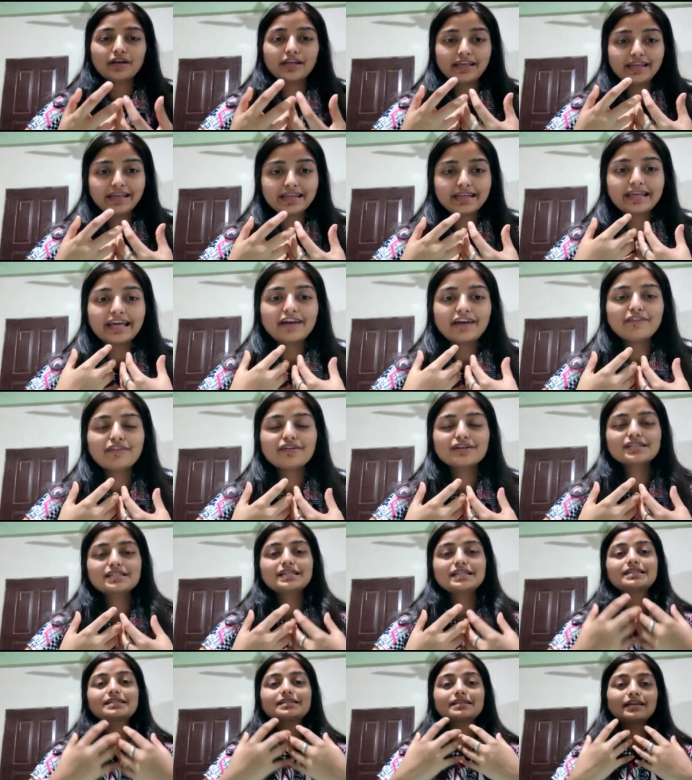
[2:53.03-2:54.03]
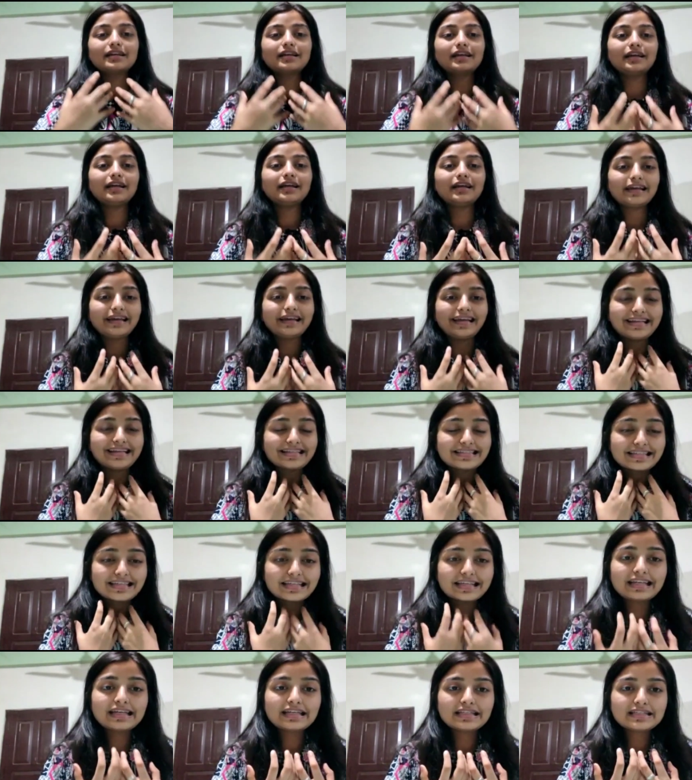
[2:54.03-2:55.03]
he gave us his his
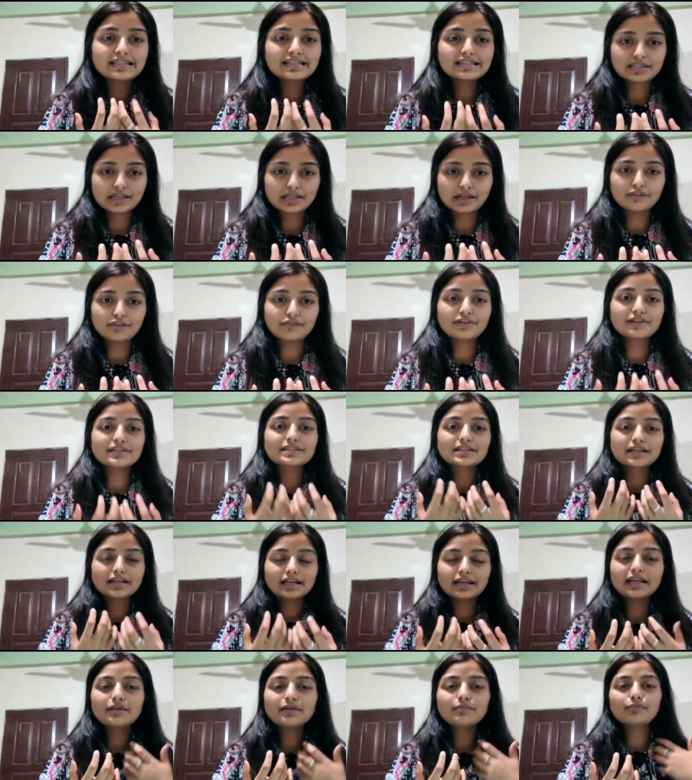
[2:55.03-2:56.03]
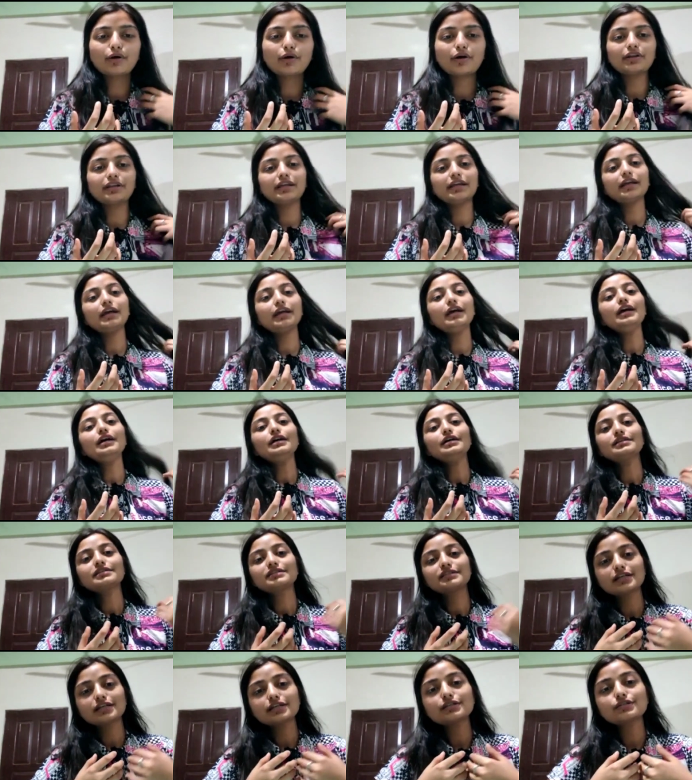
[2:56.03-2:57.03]
clean self, his clean body,
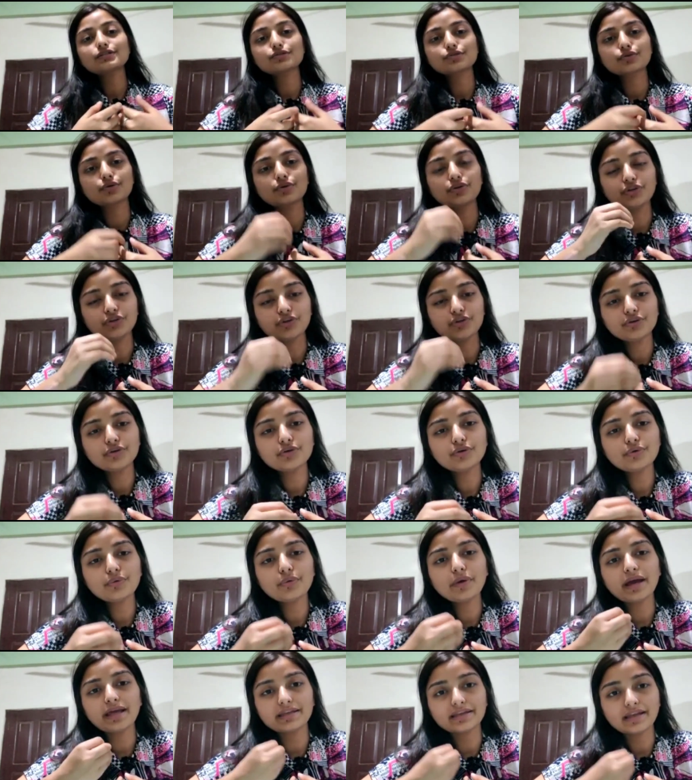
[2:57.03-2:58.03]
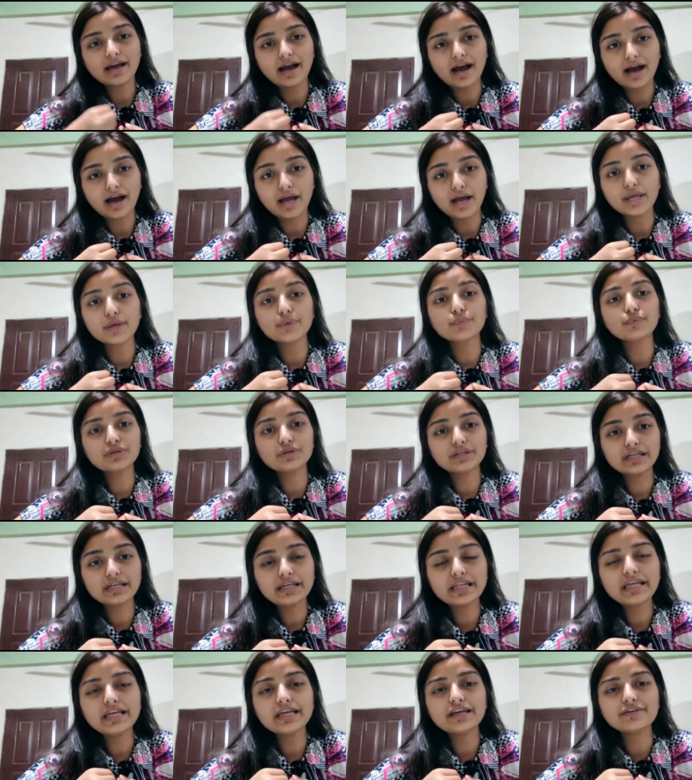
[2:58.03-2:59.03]
just so you and I would
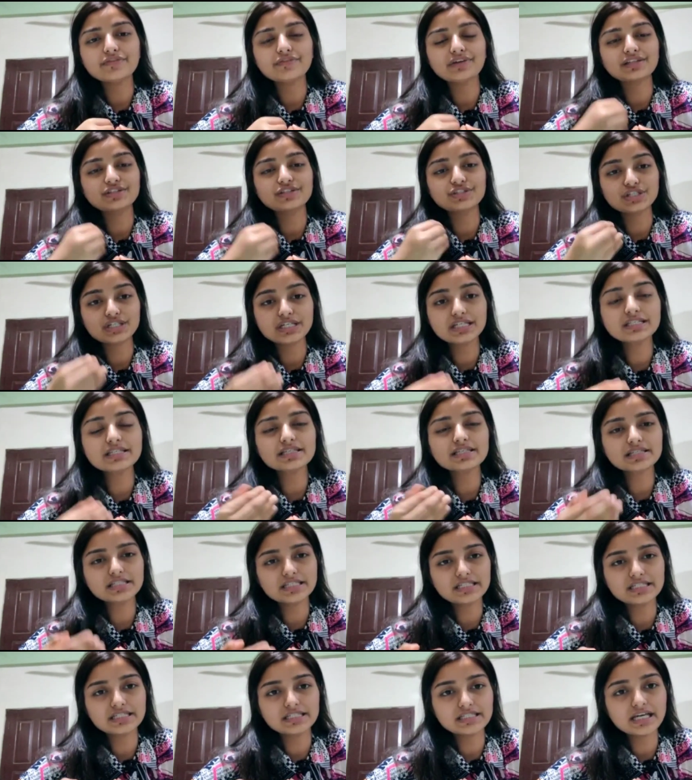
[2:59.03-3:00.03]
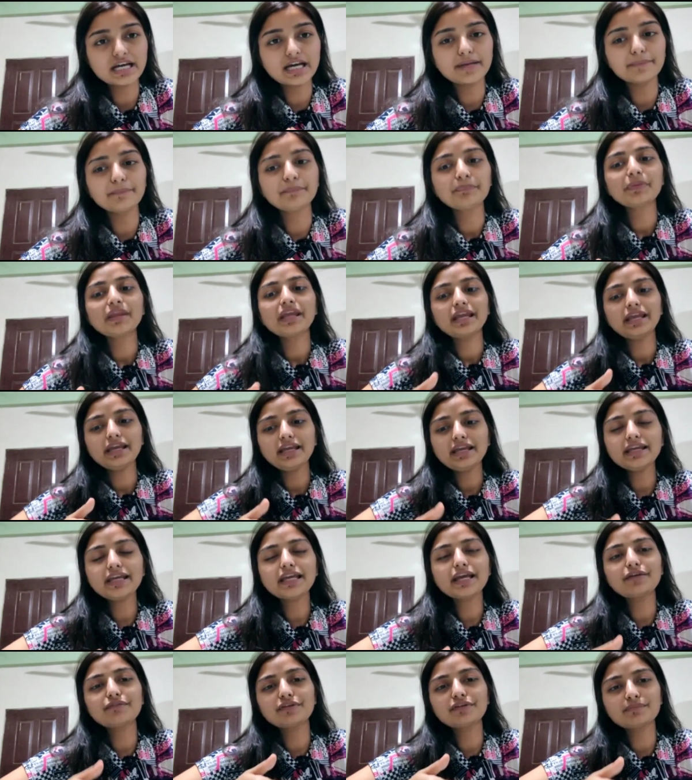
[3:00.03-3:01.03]
live. And Jesus did that.
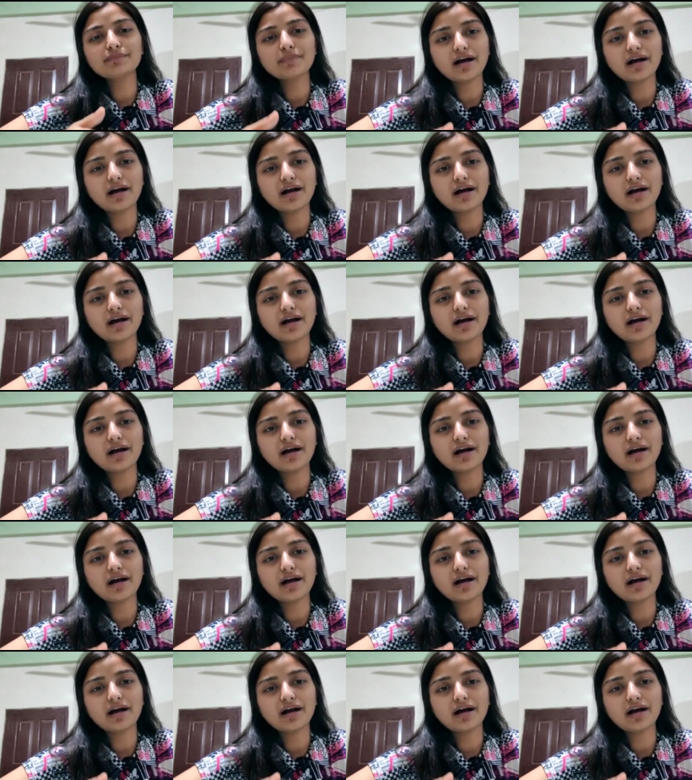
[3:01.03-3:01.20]
He gave